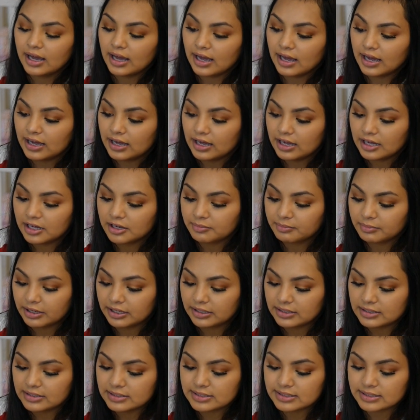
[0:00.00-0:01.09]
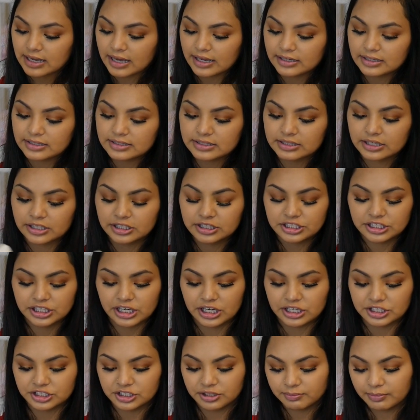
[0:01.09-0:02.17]
Um, and inside is her
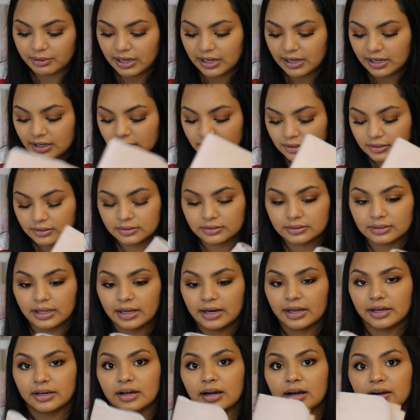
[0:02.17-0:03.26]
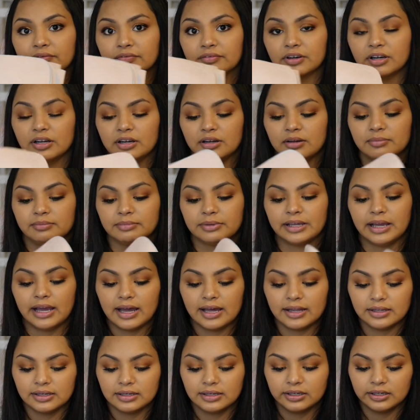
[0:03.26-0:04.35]
changing pad that I got from
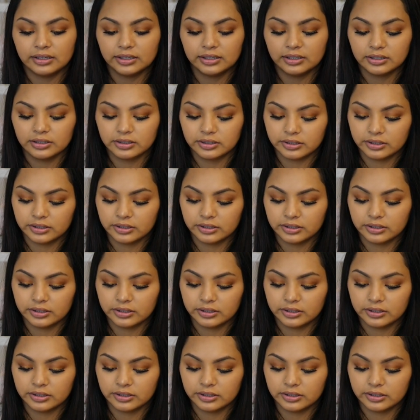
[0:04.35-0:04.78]
Gather.